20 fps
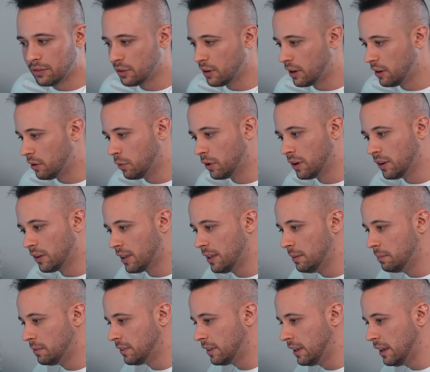so I don't want to
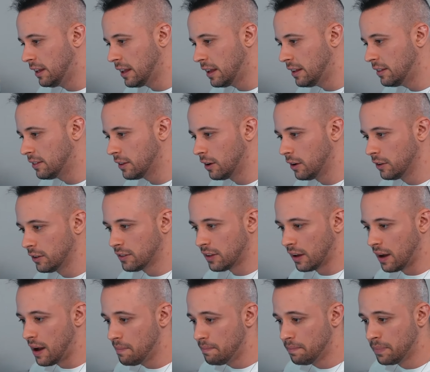keep seeing this all the
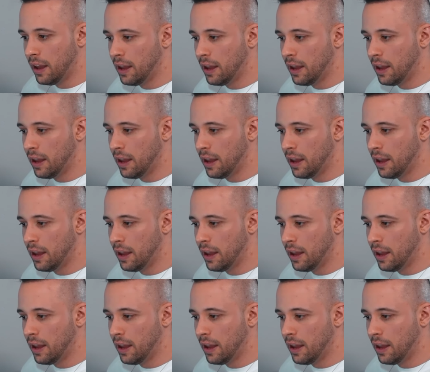time.